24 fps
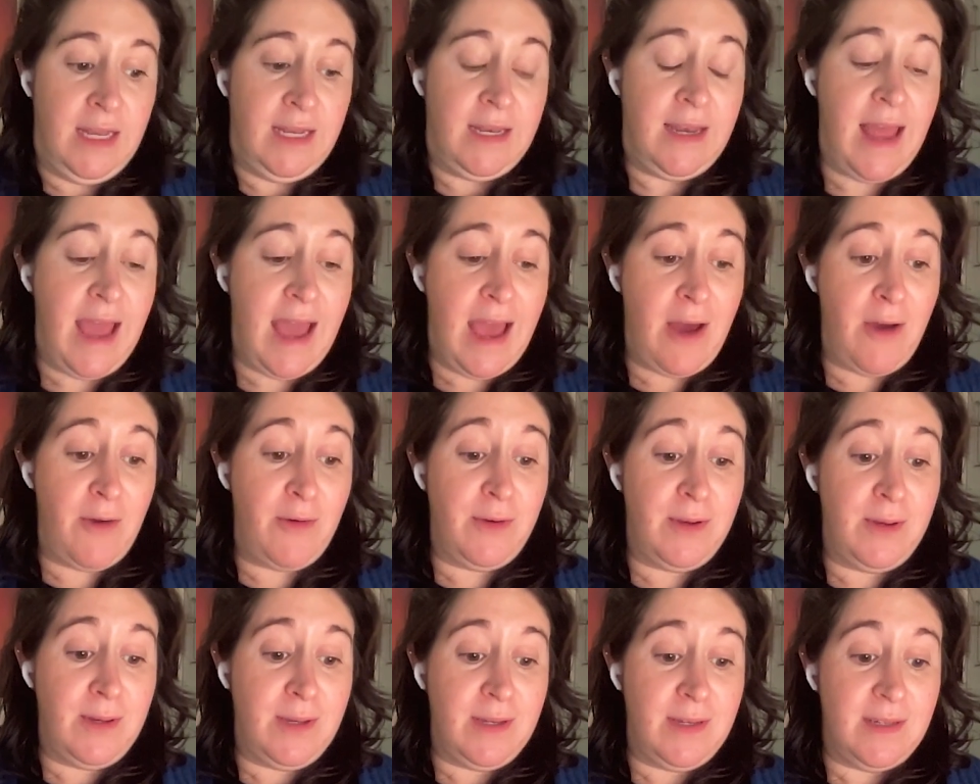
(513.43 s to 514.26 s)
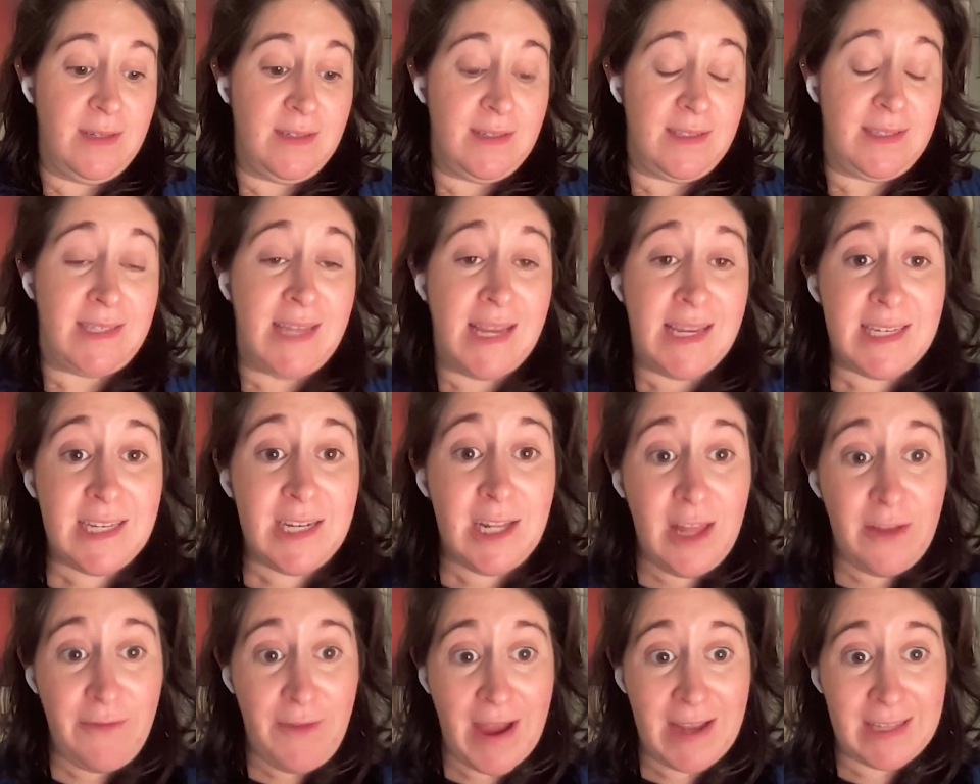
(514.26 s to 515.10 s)
Now,
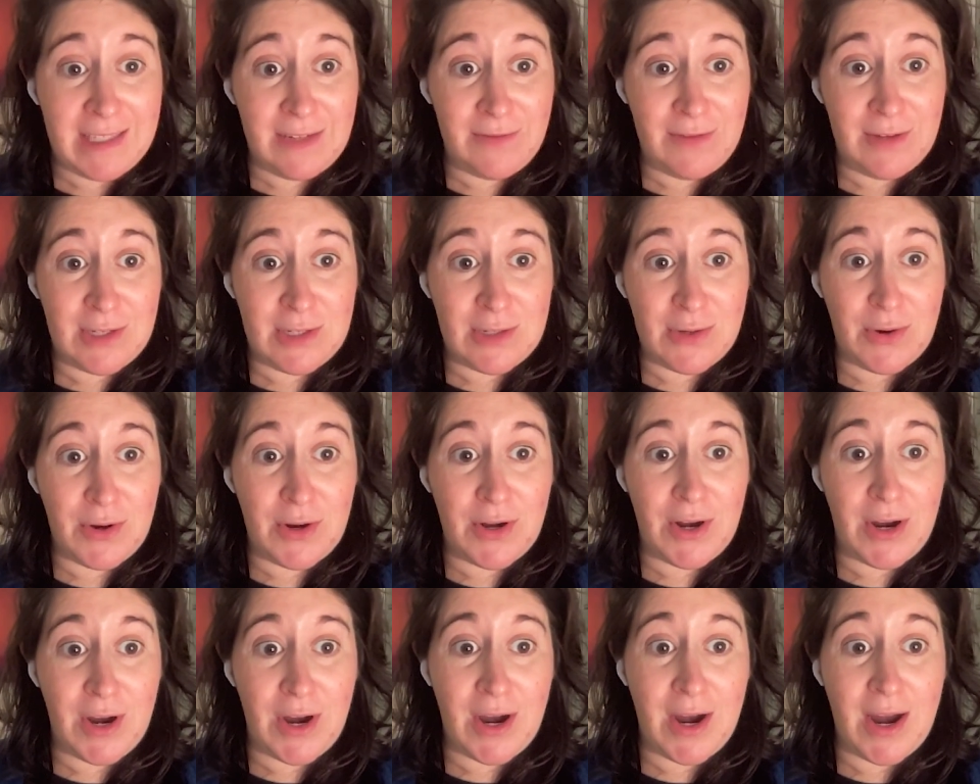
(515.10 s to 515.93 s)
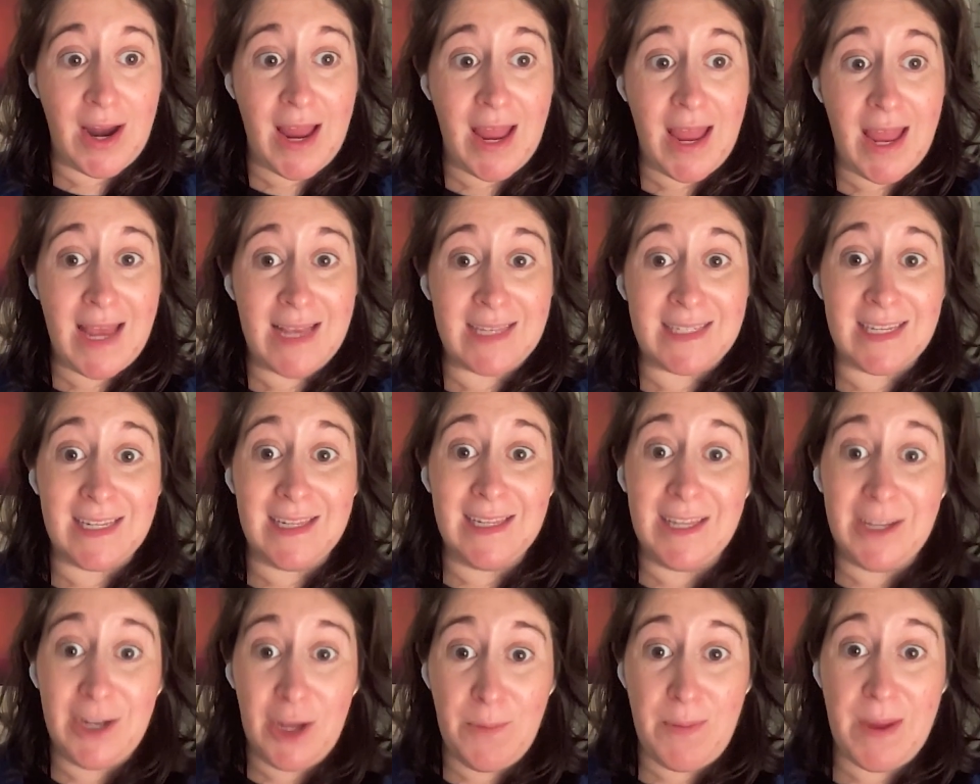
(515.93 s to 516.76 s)
seasonal affective disorder is a
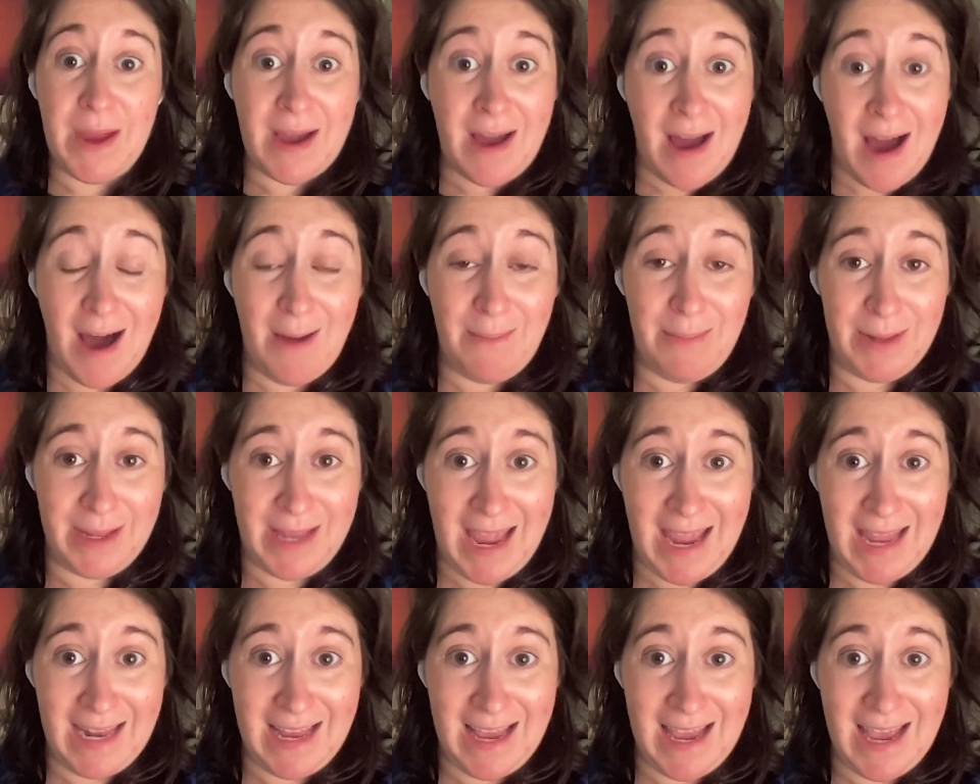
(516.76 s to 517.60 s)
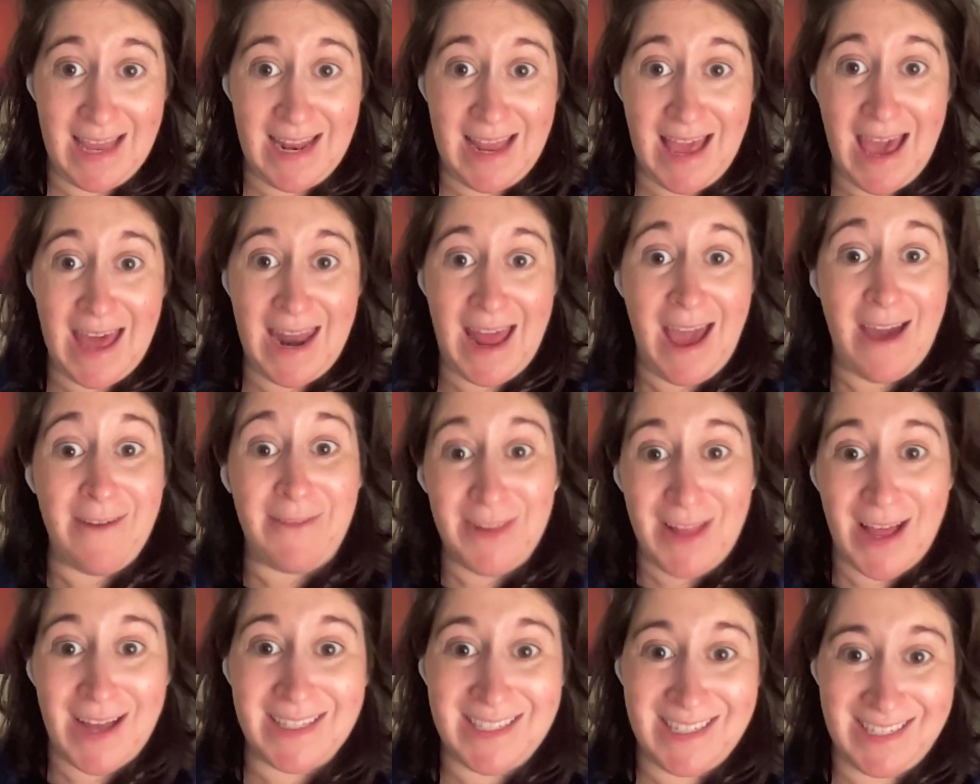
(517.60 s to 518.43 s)
little bit complicated, and I have
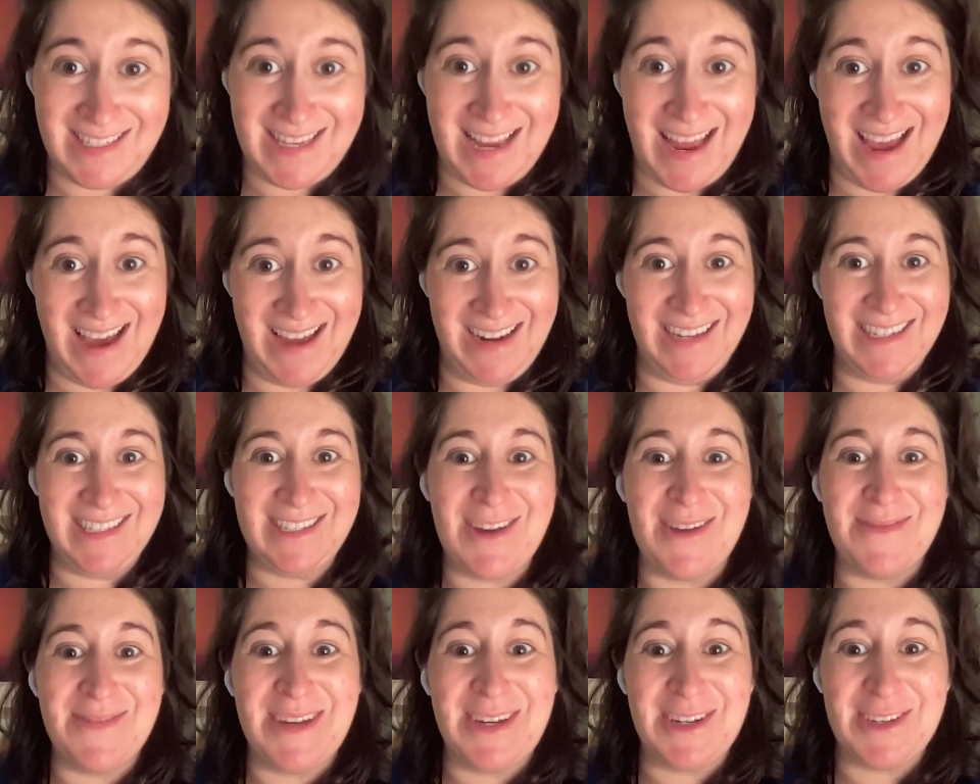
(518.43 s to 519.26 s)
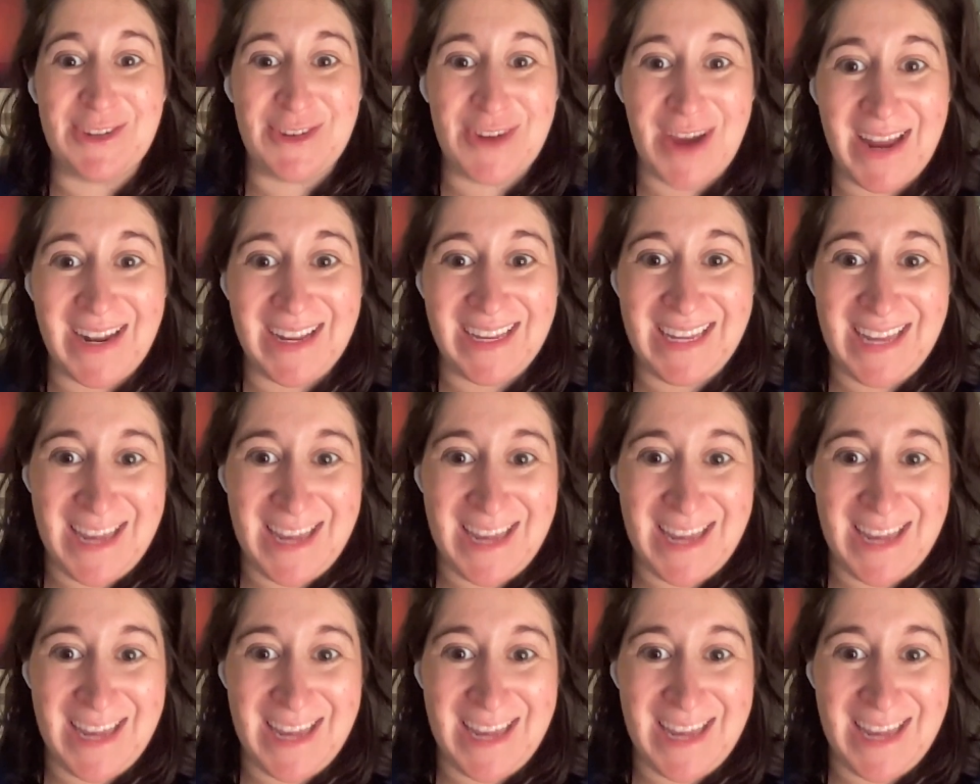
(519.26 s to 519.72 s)
a lot to say on it, so I'm going to try to